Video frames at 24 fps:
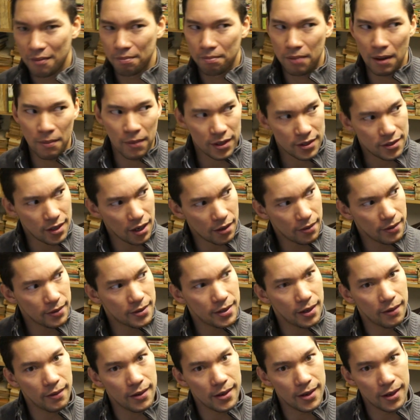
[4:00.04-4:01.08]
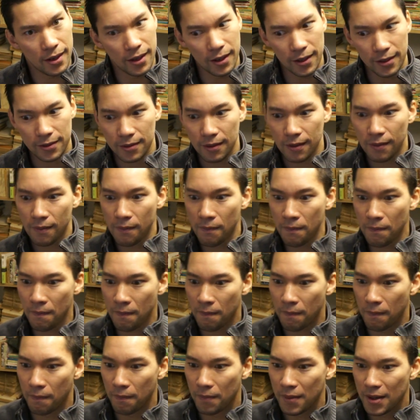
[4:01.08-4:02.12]
But my secretary does.
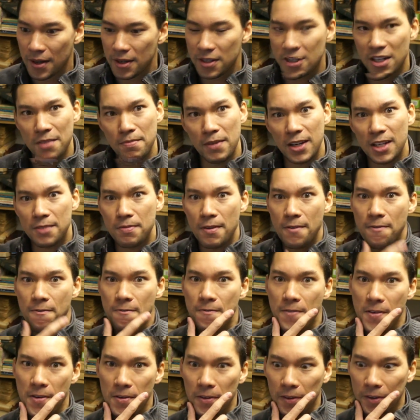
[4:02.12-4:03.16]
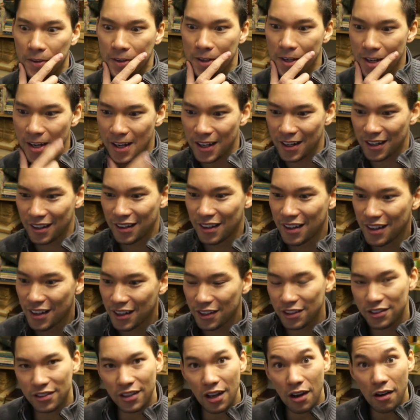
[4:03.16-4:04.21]
She makes me feel good.
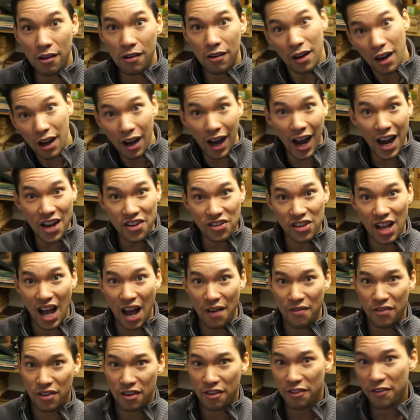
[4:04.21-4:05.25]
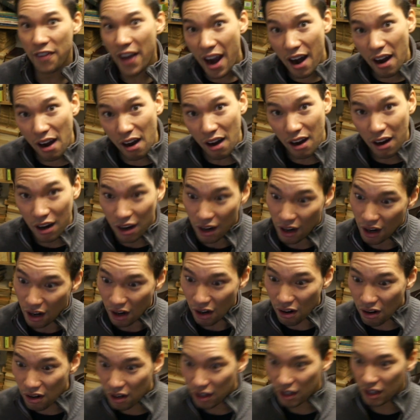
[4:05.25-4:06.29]
So, I shall have an affair.
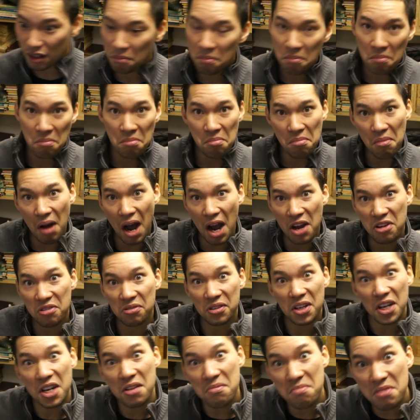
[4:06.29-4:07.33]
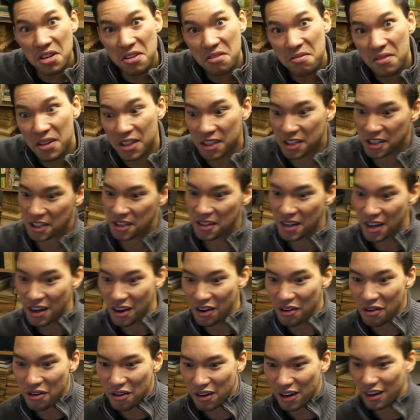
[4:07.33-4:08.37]
Or, I shall get a mistress.
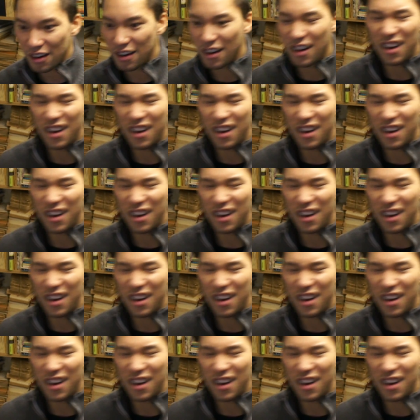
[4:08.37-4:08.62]
Or,